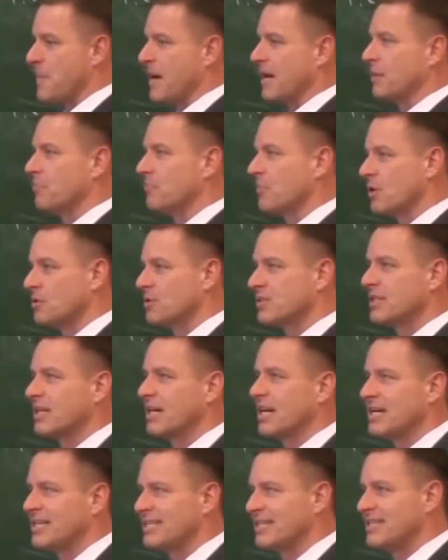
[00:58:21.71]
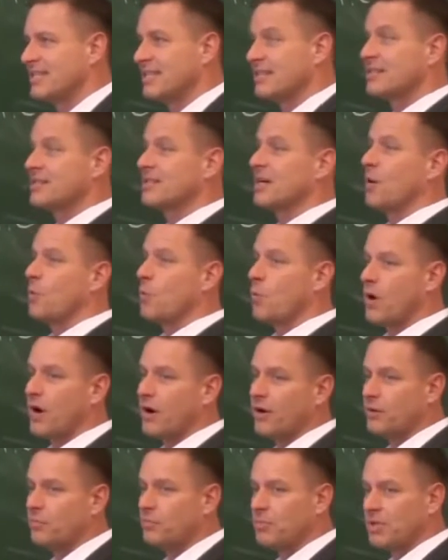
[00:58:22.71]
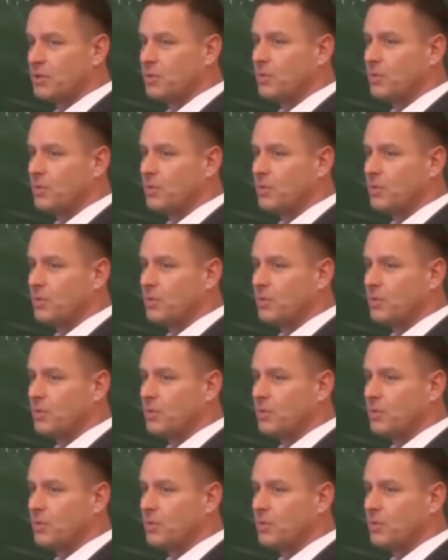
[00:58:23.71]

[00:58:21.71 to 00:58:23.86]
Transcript: but in most cases it's somewhere in